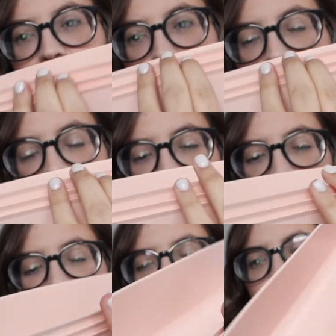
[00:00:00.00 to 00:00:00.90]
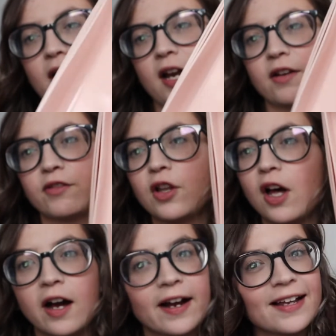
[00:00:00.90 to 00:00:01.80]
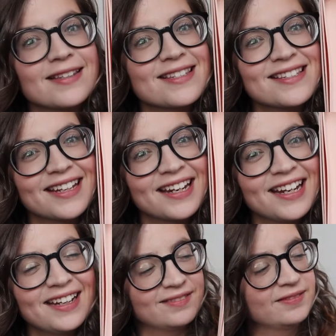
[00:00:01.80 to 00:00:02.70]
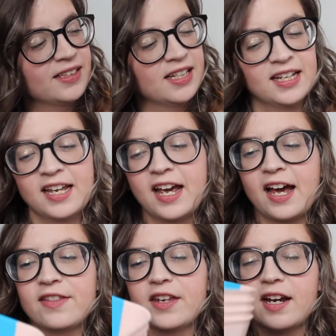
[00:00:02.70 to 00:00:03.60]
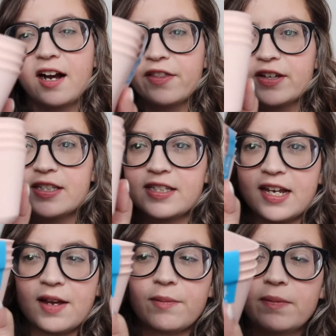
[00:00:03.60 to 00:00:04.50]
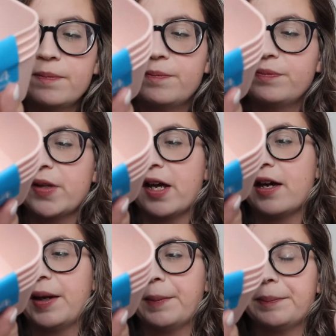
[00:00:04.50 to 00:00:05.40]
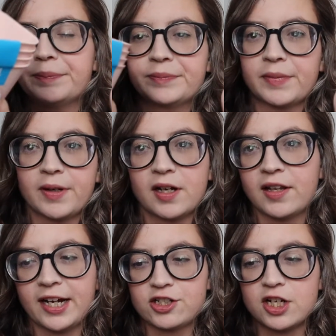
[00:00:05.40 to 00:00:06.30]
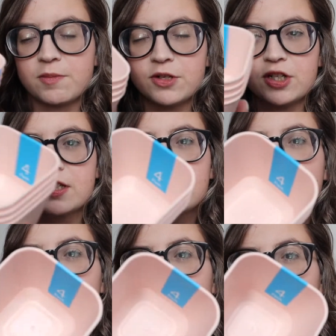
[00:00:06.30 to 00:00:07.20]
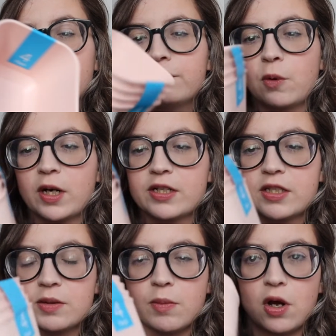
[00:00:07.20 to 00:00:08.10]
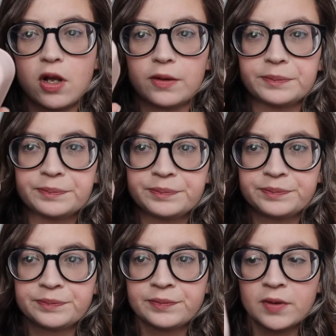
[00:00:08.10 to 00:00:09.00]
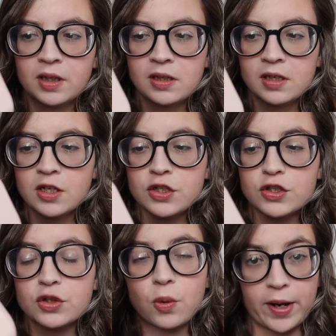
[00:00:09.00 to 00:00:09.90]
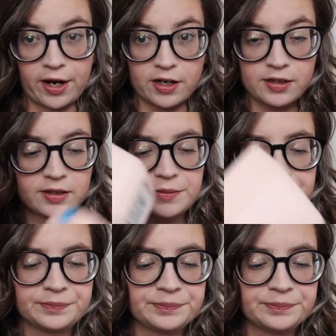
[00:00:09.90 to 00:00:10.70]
It's a pack of three. They're kind of long and skinny. And then I got the same um, collection, but just four small squares.